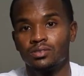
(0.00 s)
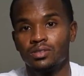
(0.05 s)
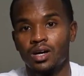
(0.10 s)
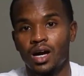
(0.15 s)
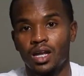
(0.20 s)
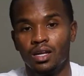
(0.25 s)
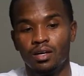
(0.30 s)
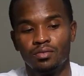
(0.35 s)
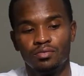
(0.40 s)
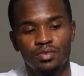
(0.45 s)

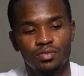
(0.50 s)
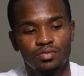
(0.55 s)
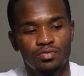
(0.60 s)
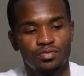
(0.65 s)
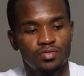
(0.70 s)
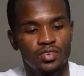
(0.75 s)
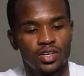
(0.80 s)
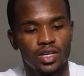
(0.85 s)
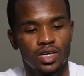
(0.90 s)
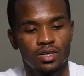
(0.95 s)
I love the
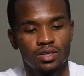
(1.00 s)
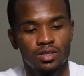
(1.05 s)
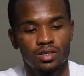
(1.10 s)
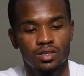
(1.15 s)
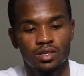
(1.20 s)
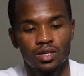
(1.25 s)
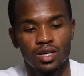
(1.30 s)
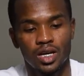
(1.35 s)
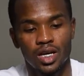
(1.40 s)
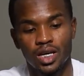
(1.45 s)

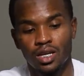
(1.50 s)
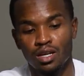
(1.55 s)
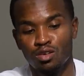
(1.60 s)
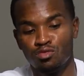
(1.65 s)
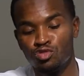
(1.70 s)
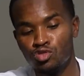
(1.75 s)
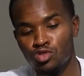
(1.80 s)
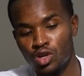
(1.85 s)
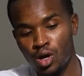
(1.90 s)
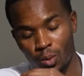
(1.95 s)
fit. And
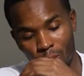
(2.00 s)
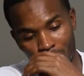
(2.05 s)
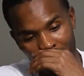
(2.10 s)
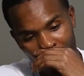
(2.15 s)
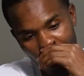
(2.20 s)
if you don't